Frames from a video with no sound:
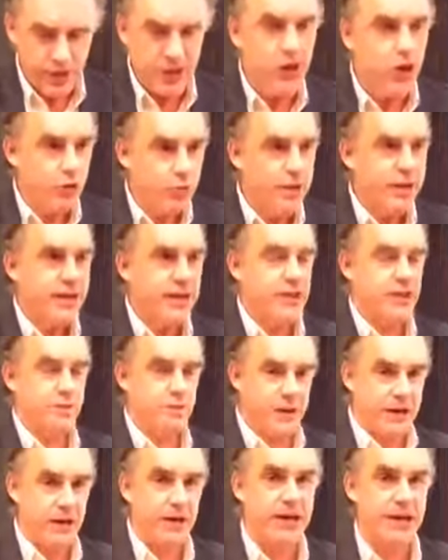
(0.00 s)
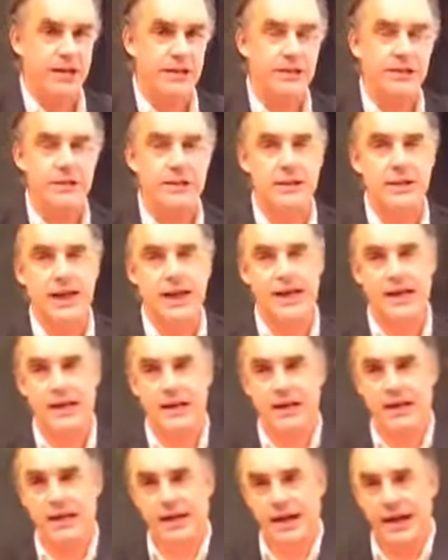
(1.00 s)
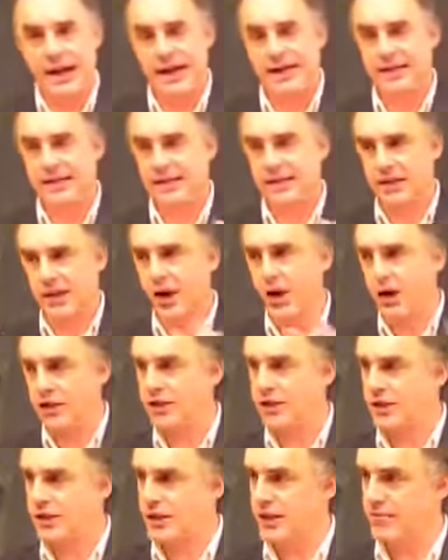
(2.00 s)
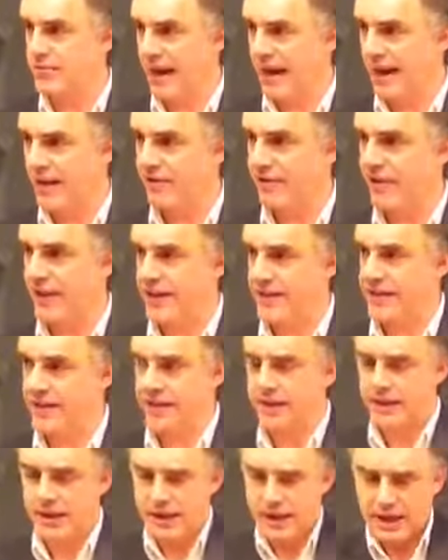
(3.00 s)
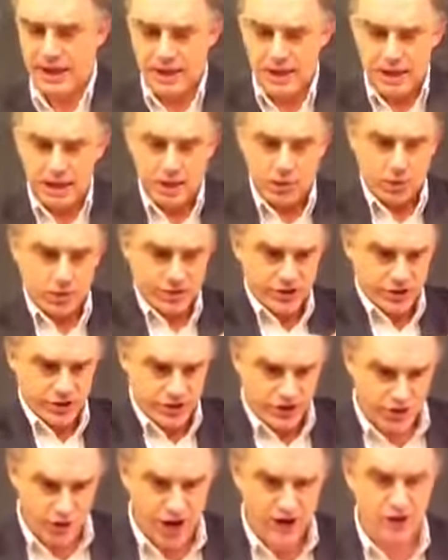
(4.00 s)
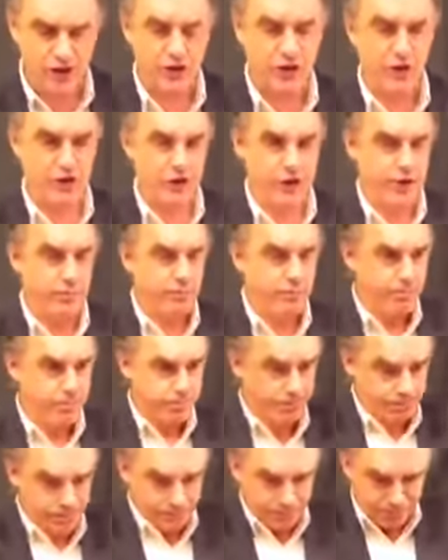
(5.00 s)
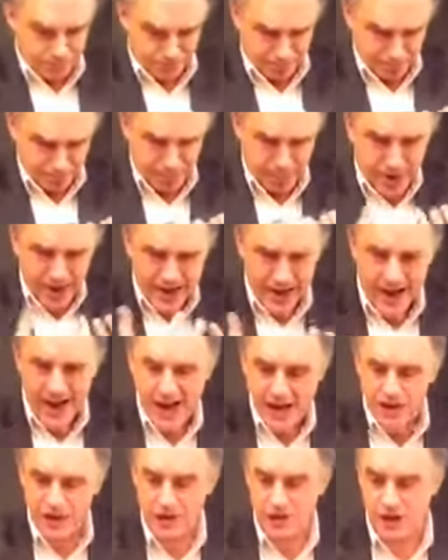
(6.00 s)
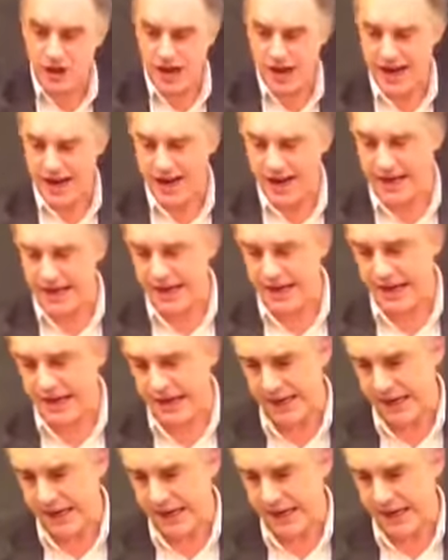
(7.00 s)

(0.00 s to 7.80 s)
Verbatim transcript: human experience, uh, as it's consciously manifested, was structured by underlying